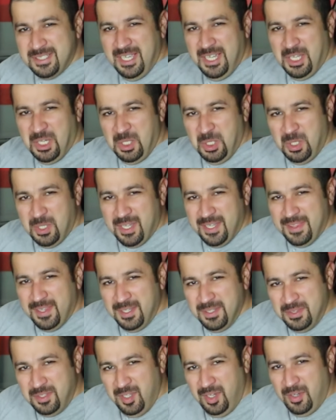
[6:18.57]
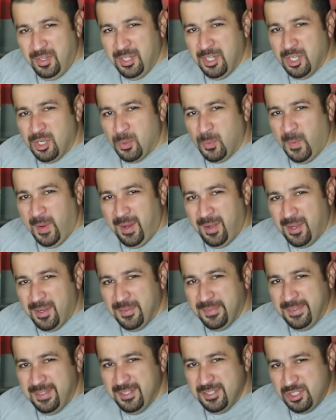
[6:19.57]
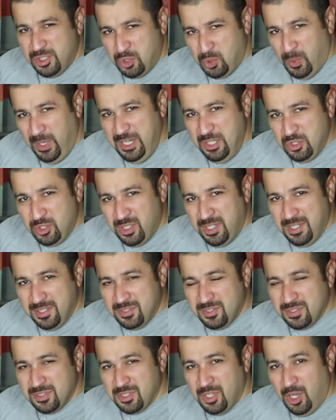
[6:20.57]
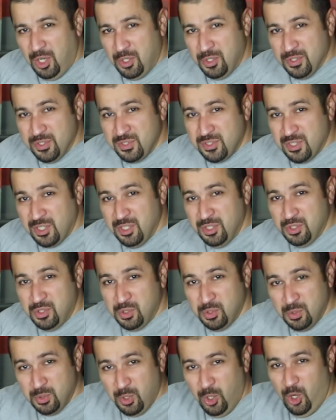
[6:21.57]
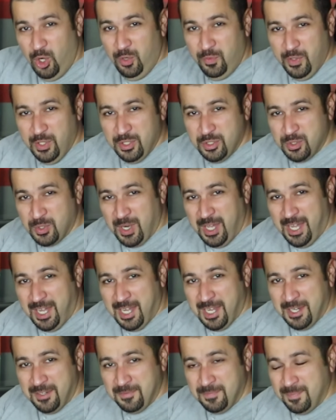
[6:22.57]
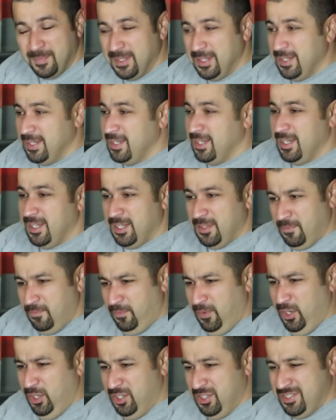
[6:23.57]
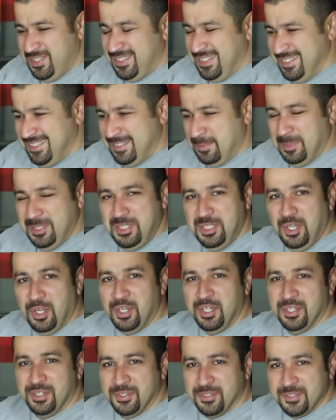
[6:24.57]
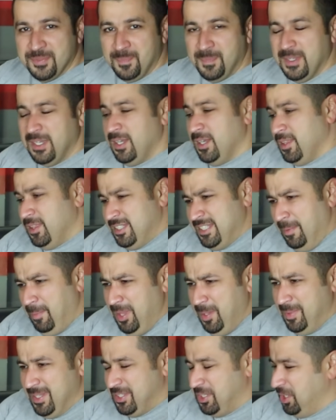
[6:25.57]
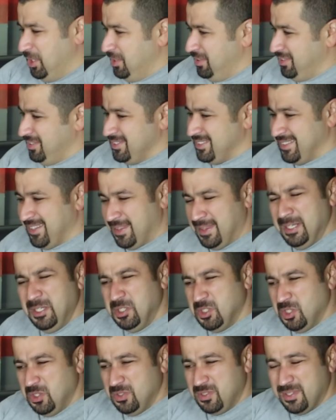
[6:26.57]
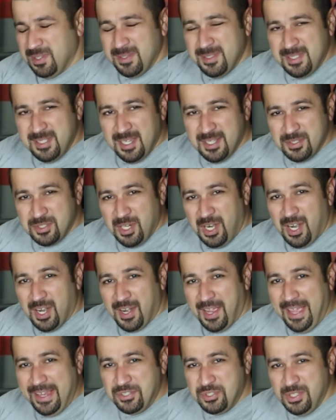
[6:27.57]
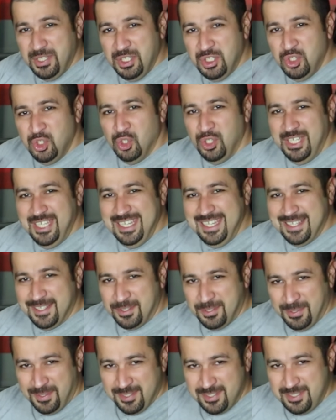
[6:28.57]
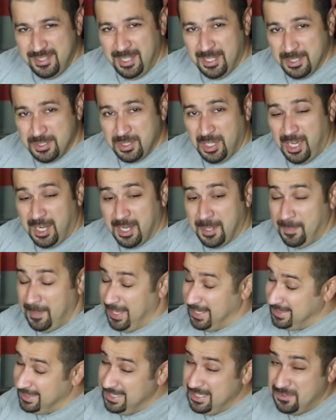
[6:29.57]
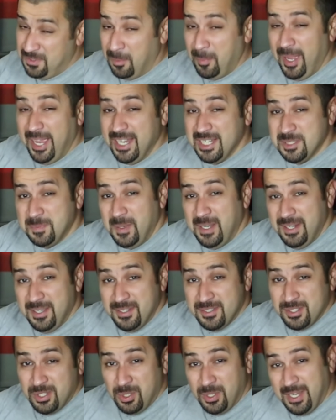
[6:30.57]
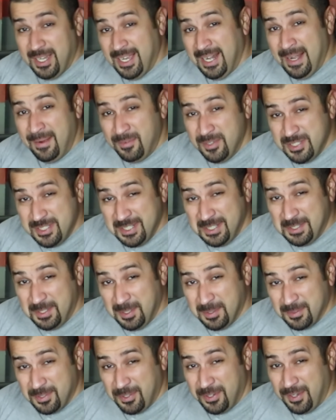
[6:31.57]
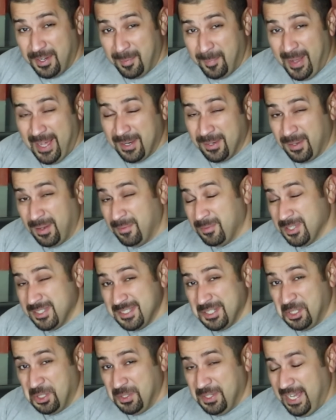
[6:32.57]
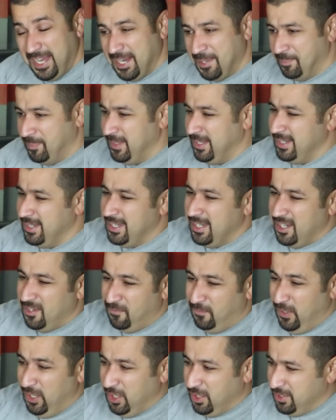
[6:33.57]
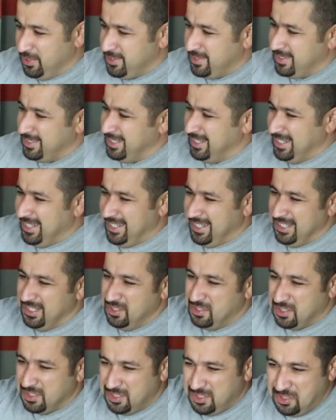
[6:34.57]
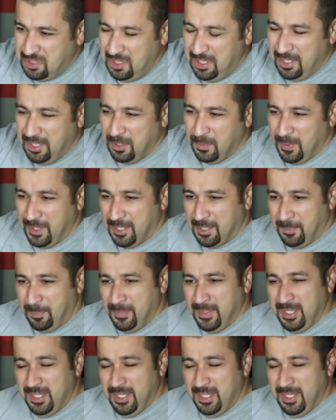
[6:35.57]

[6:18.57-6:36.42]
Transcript: take a look at the interior where the strangeness goes into overdrive. First is the materials. Some of the materials and the things used in the CHR are actually unique to the CHR, at least from my experience looking at every single Toyota model every single day. First is the steering wheel.